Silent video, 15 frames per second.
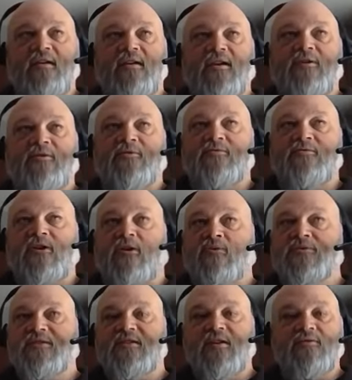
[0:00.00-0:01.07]
you know,
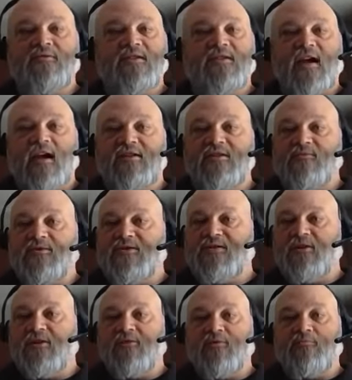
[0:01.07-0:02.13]
Colt single stacks were
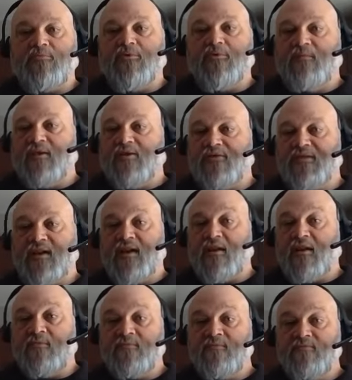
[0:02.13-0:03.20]
still the premier
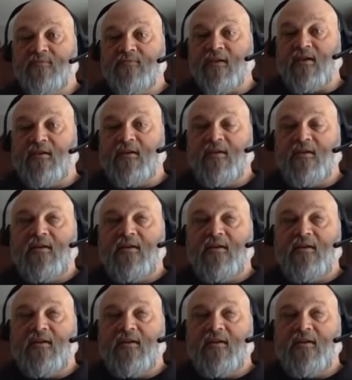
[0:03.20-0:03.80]
setup, right?